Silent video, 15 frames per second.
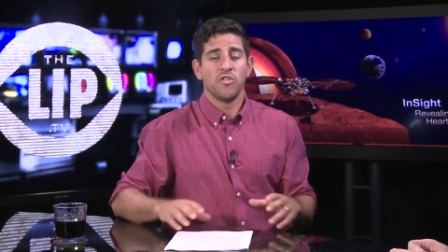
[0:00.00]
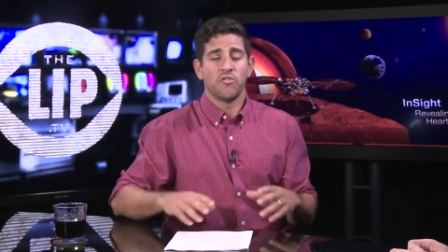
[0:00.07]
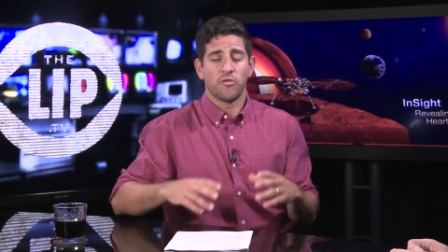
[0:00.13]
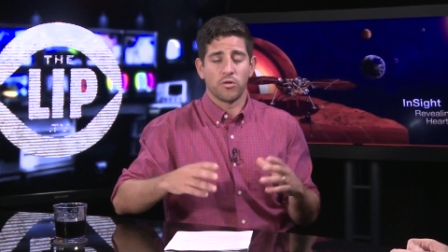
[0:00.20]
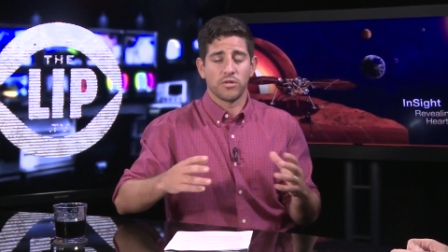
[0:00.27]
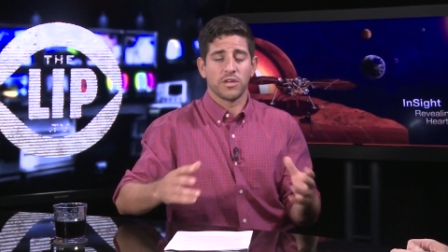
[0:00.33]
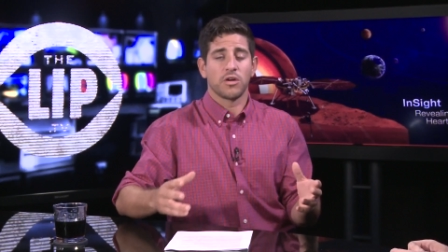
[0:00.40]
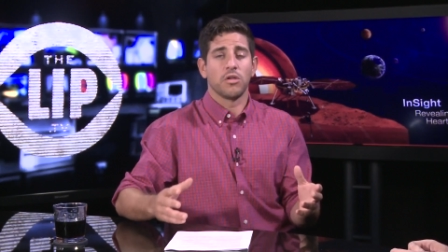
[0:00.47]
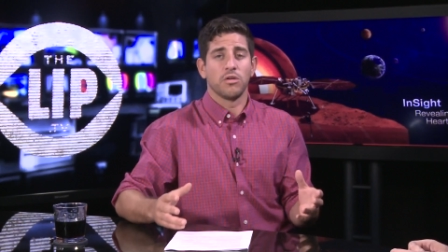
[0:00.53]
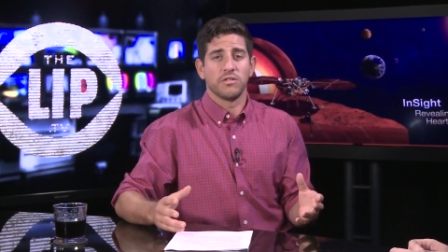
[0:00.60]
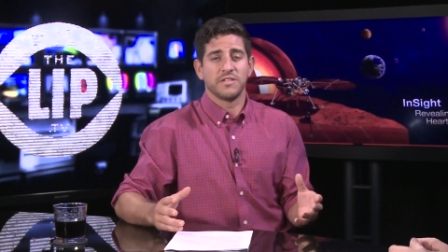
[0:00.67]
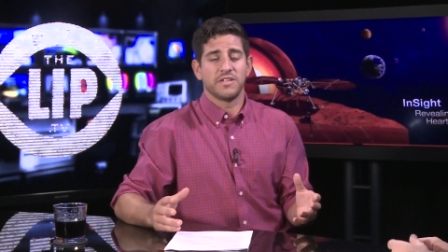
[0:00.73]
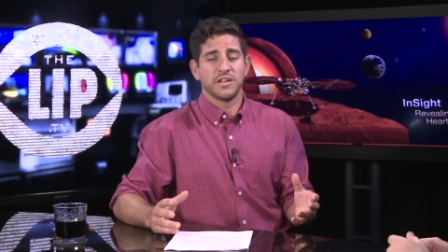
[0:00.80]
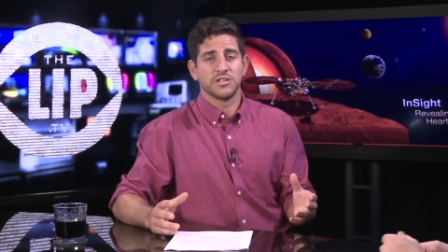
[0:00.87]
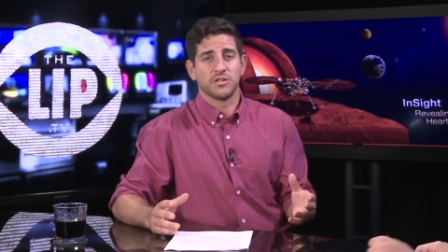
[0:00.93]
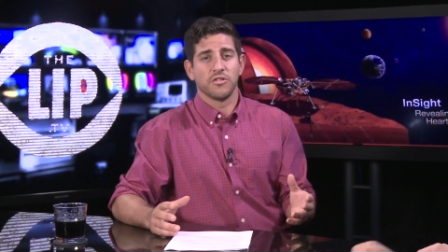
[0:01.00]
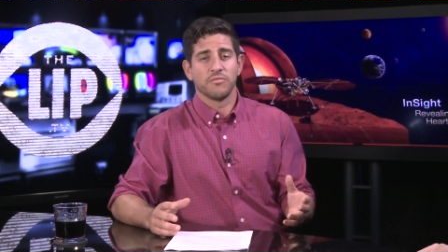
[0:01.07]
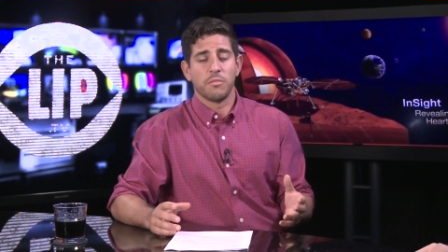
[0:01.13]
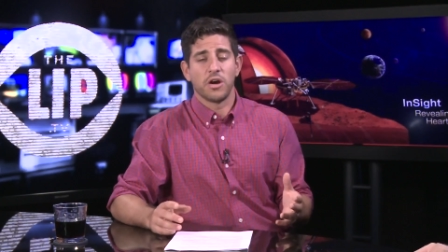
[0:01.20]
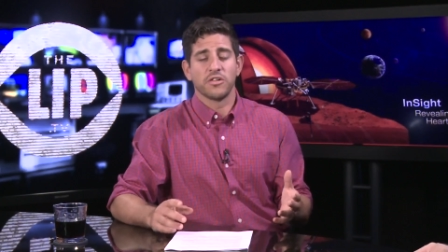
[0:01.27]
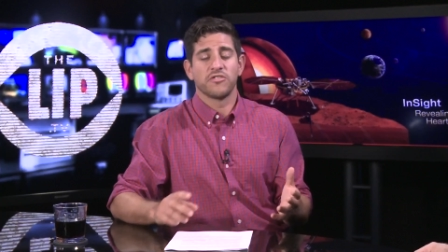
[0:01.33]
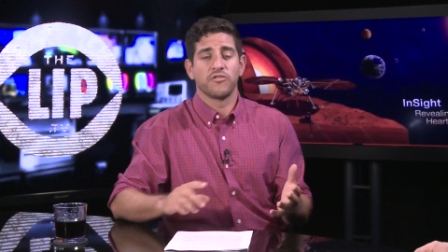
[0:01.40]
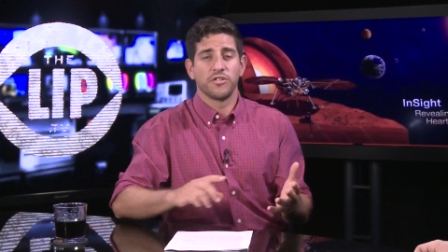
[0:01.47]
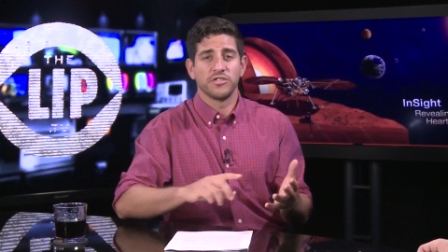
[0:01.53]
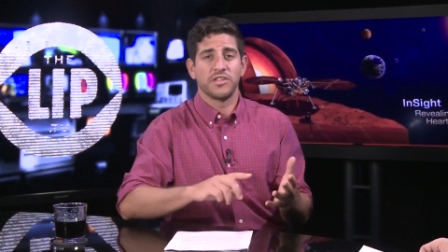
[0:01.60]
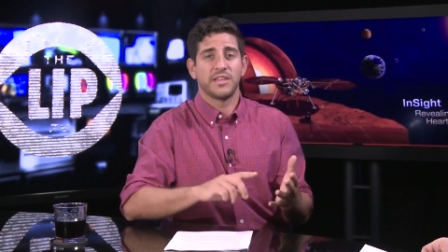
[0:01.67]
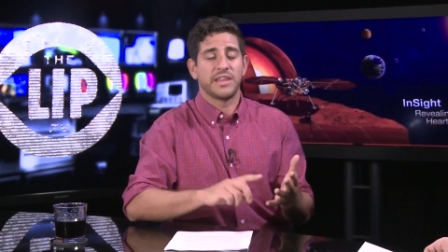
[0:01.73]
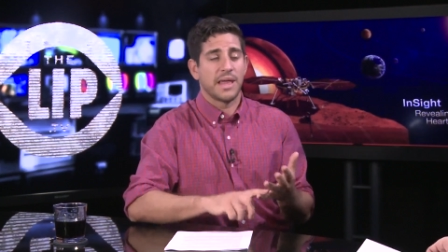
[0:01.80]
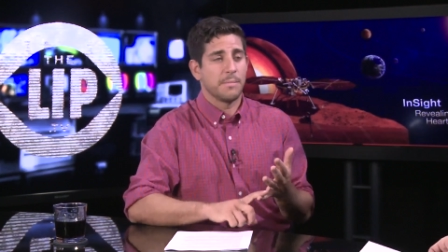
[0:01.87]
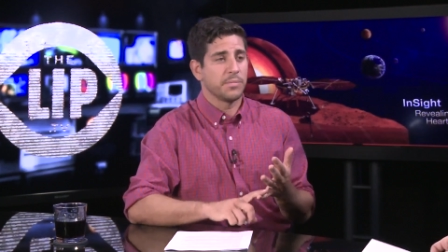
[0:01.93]
for the colonization of Mars. First, the
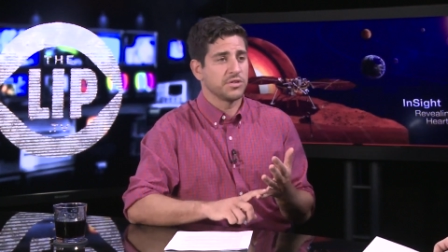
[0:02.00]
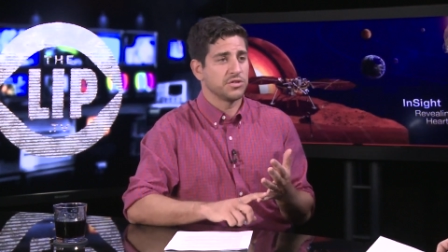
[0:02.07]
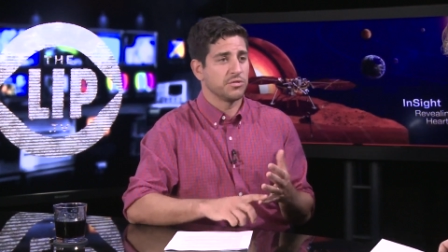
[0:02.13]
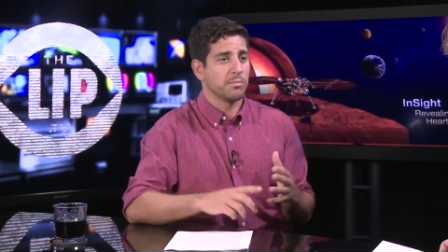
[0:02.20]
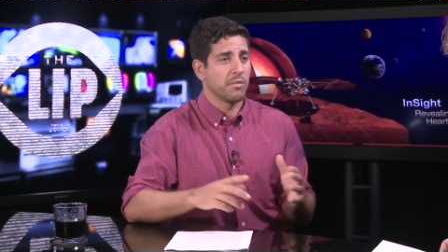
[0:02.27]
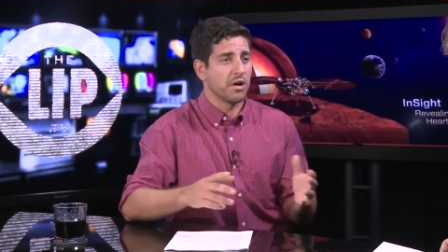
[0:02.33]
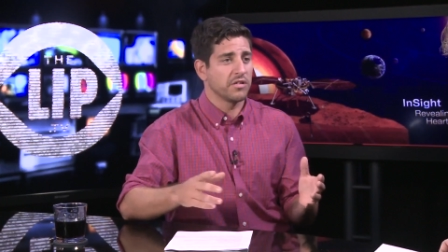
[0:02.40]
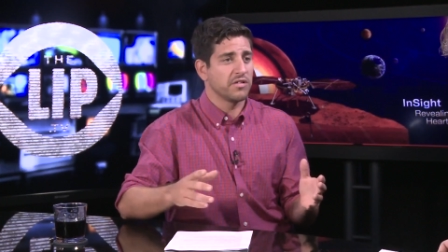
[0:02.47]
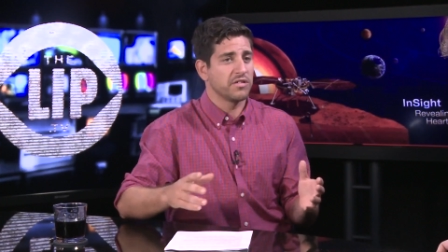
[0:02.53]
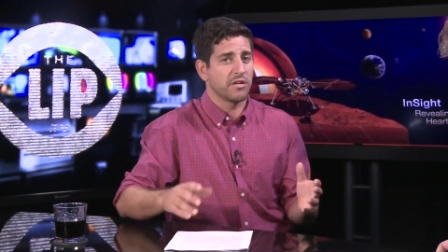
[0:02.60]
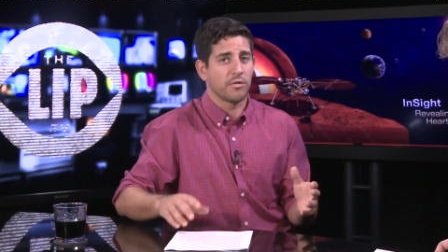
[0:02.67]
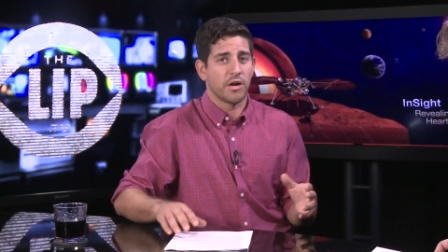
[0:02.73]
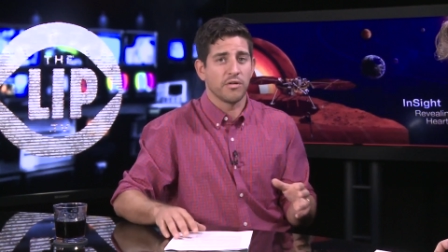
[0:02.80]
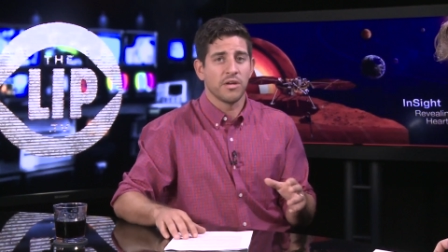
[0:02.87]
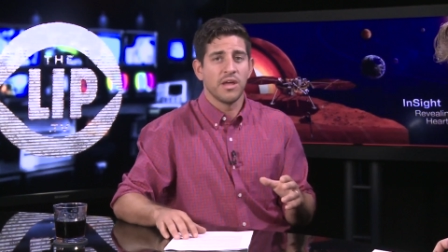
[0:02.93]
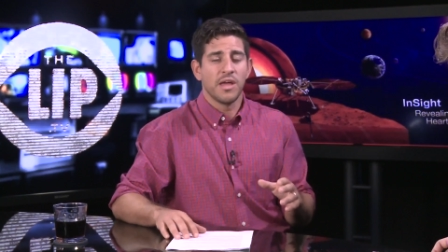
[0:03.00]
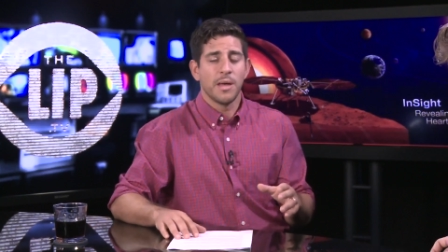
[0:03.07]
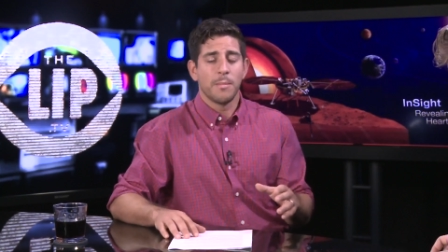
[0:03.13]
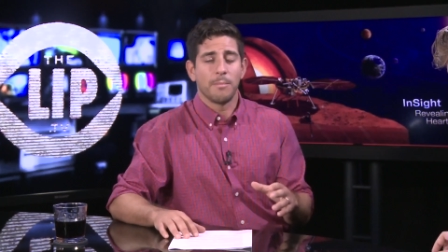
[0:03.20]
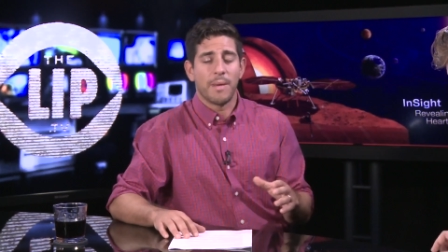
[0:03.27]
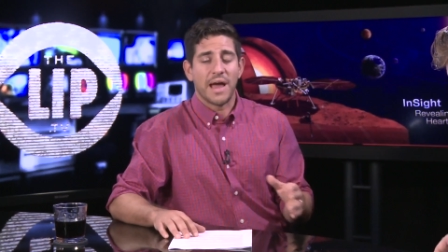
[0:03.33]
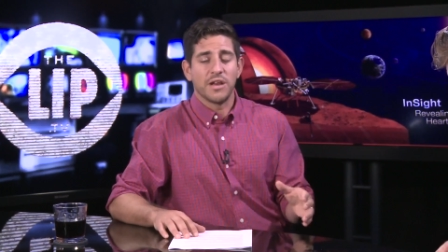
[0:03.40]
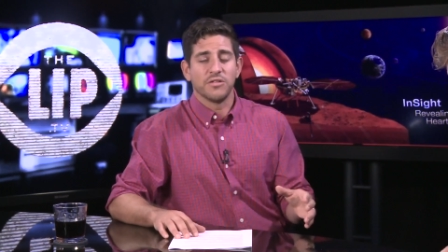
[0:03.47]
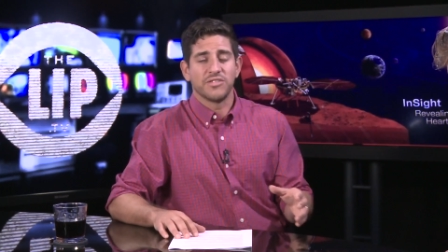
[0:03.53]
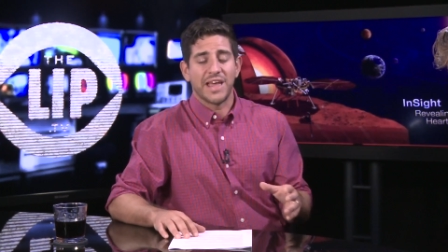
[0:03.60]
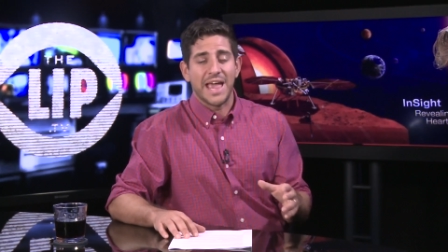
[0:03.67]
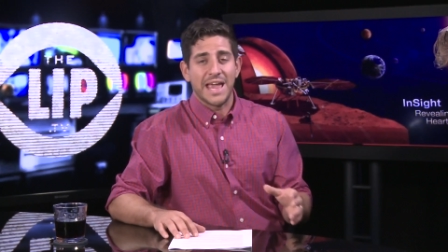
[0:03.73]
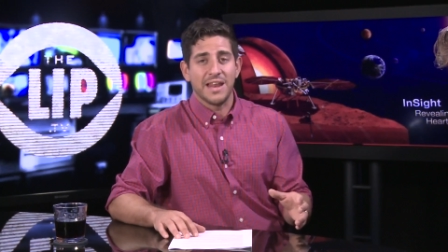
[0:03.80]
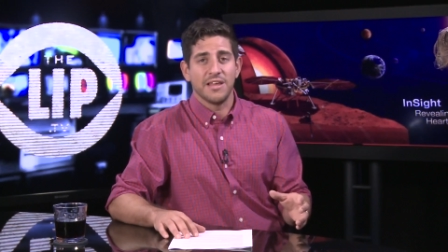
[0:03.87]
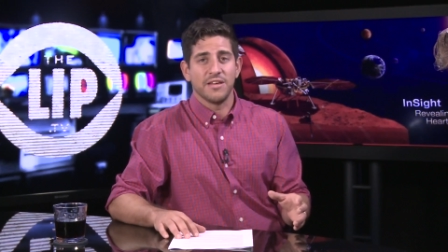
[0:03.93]
temperature. Mars is around minus
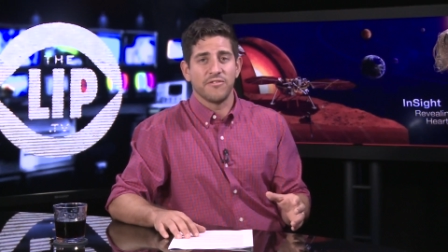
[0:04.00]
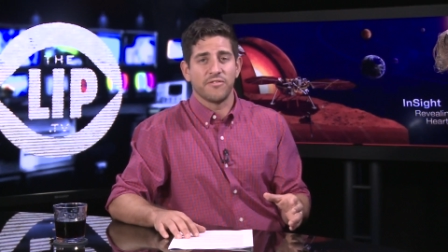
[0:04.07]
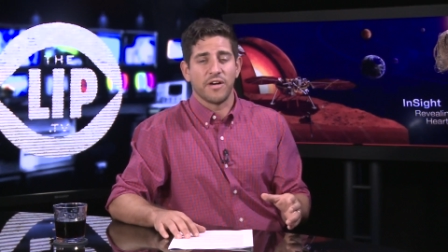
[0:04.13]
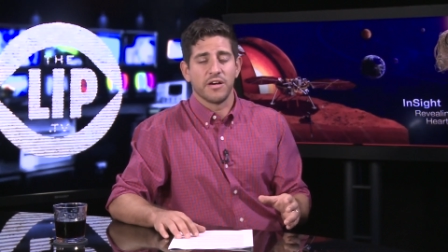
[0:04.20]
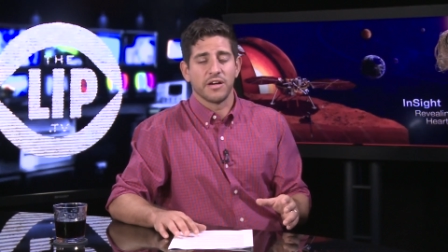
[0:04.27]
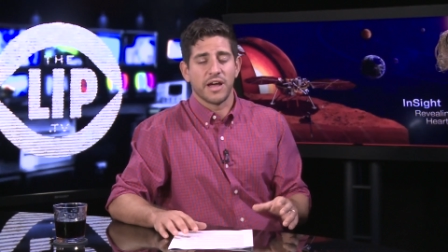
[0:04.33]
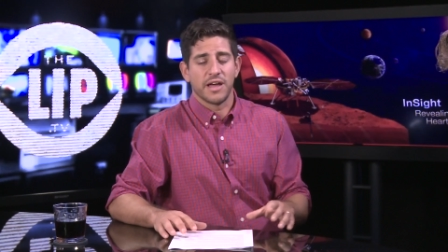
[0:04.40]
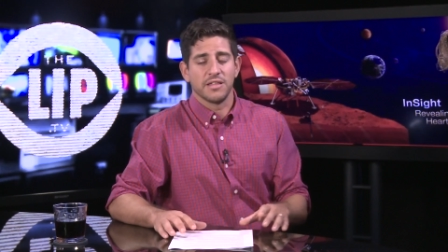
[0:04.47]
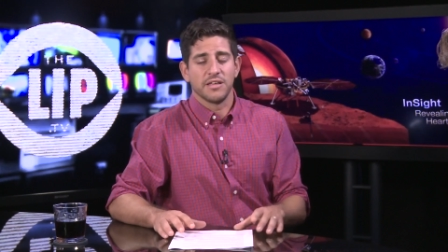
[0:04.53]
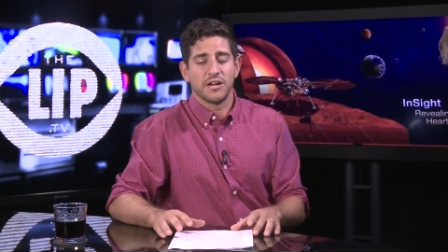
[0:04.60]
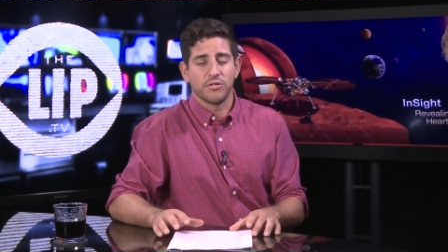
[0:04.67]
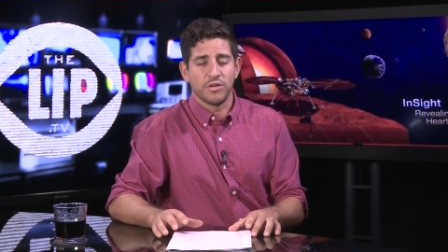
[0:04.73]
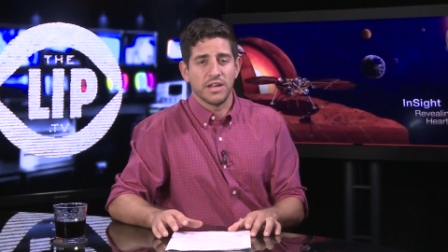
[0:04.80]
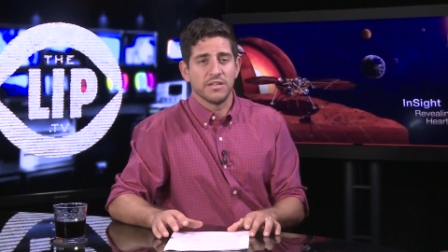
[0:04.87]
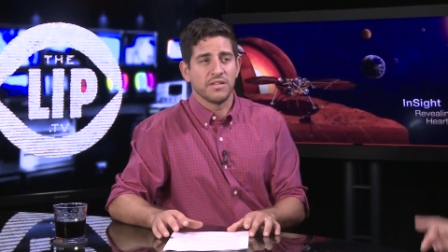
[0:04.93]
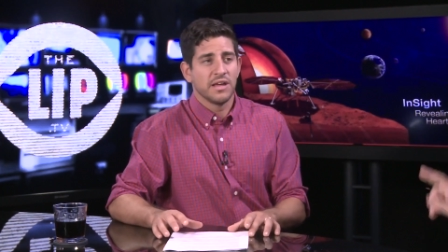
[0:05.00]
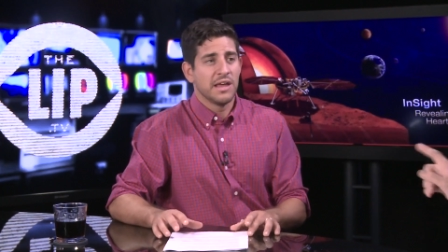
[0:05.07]
80 Fahrenheit degrees.